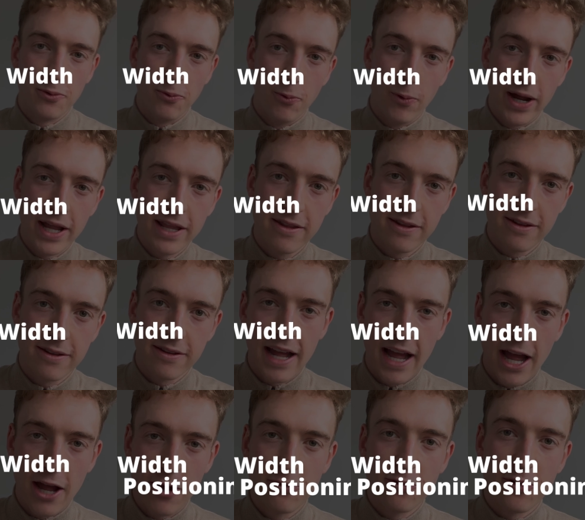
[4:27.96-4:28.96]
width,
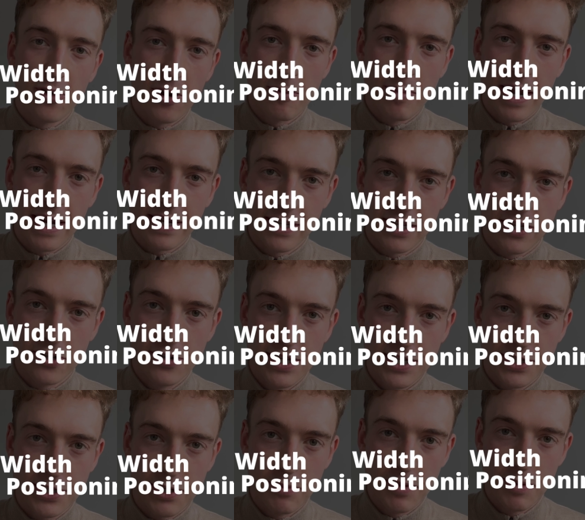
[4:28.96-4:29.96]
how far back the cleats
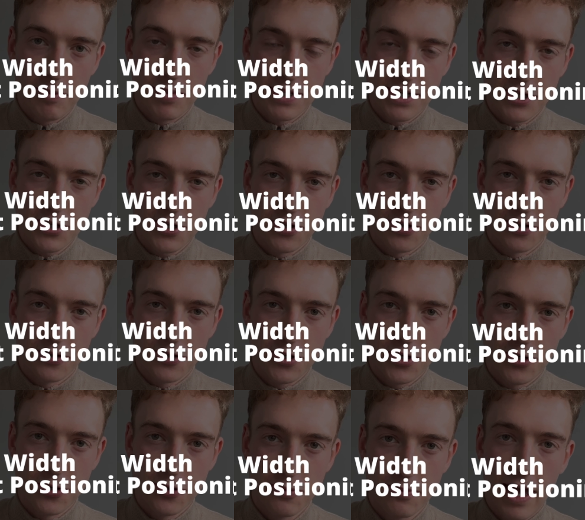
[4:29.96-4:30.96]
can be positioned on the
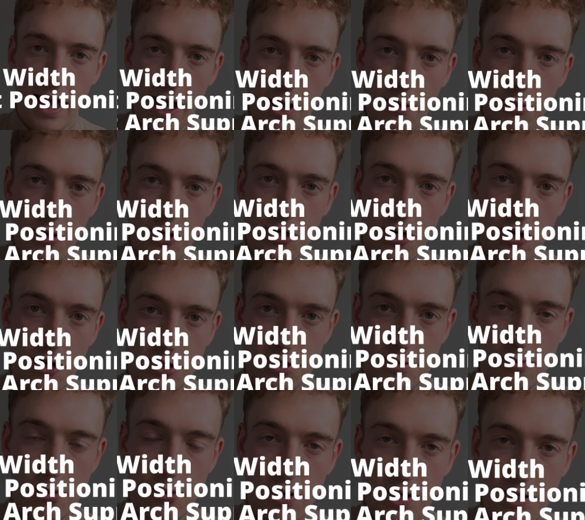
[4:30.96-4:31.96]
shoe, how much arch
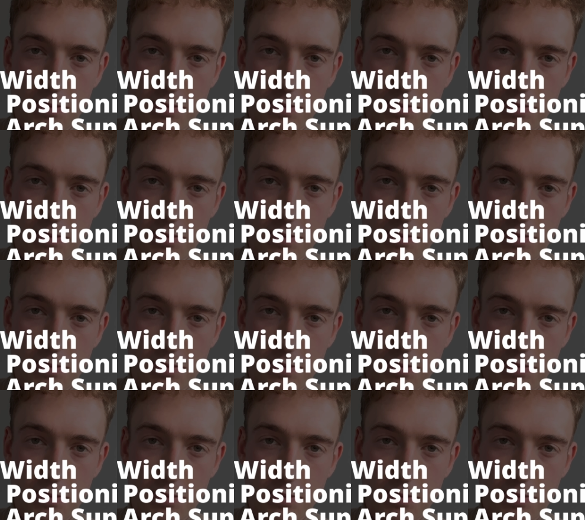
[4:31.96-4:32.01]
support is